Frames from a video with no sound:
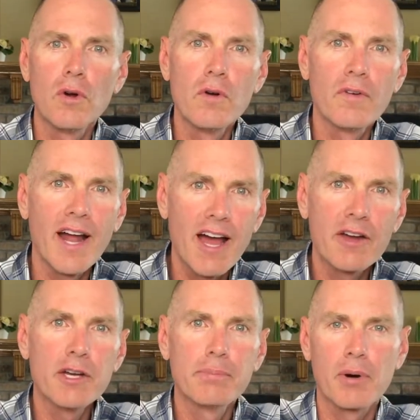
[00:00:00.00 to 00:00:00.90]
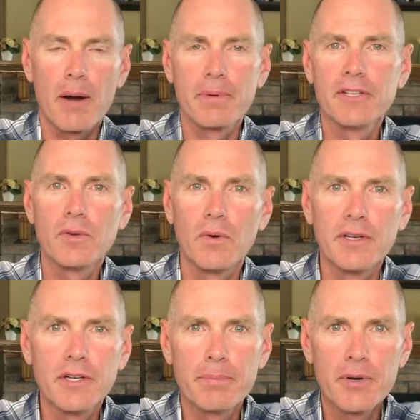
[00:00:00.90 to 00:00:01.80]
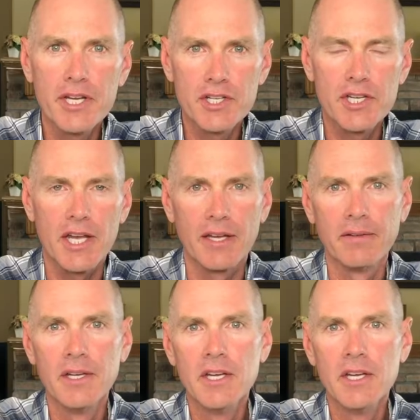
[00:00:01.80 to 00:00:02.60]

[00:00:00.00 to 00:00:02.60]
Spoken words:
over how your property is going to appreciate.